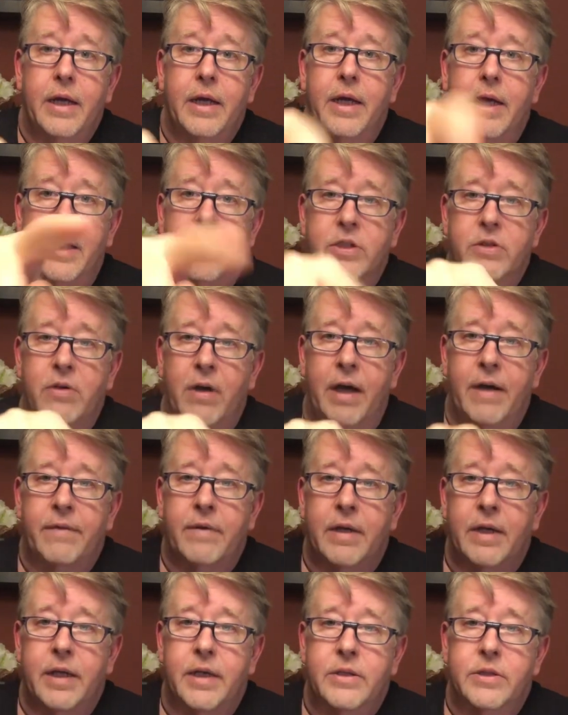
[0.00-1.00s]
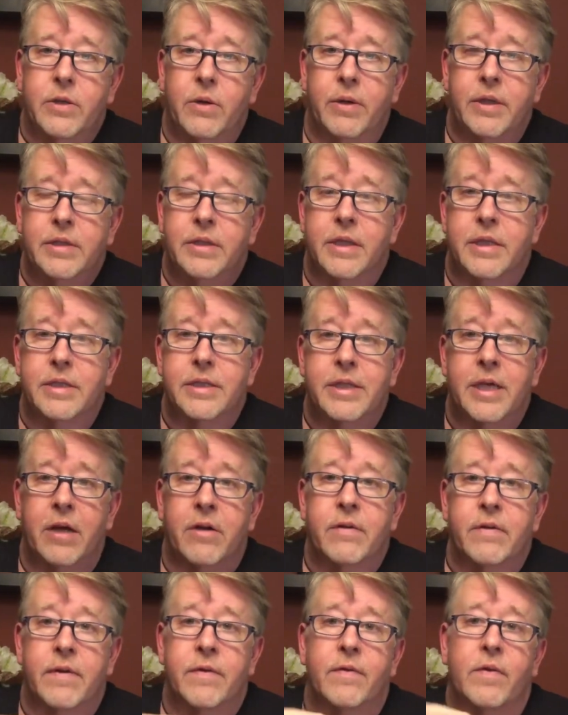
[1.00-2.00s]
and he's going to the center
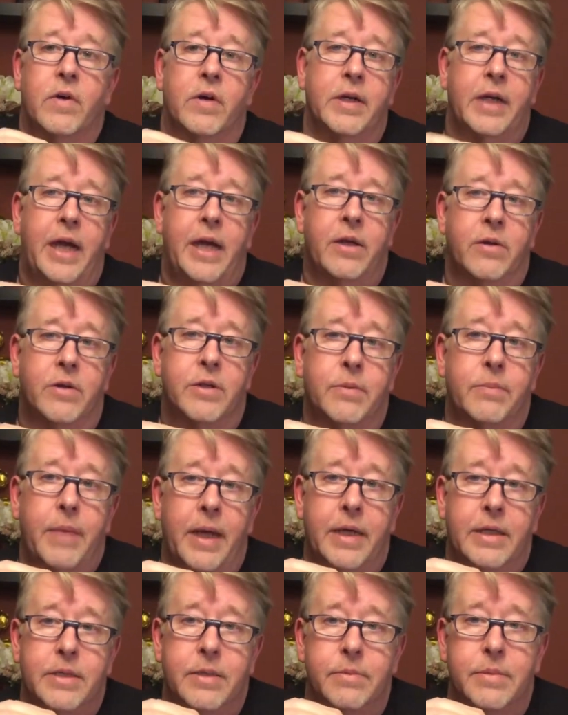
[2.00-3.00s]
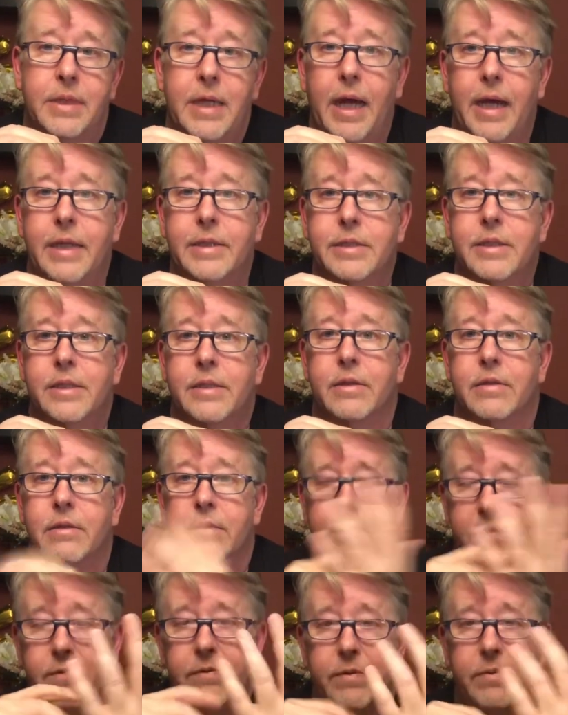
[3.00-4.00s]
of the volcano to make some tests or
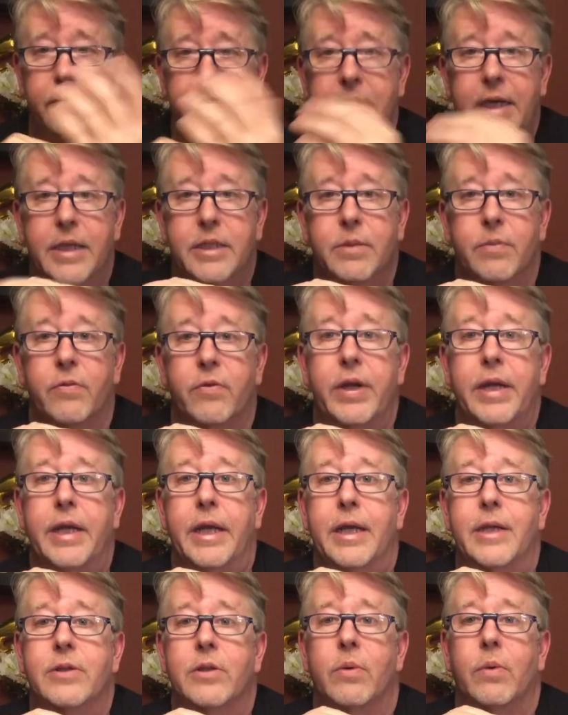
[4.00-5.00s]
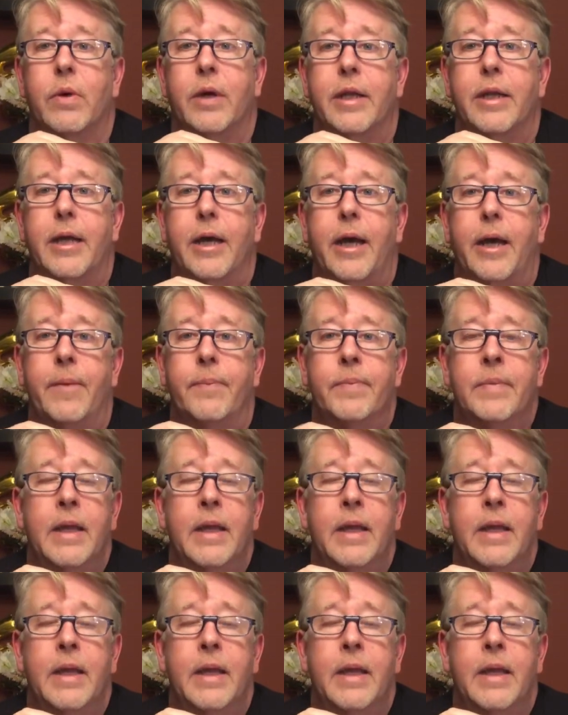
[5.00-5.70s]
take some readings or whatnot.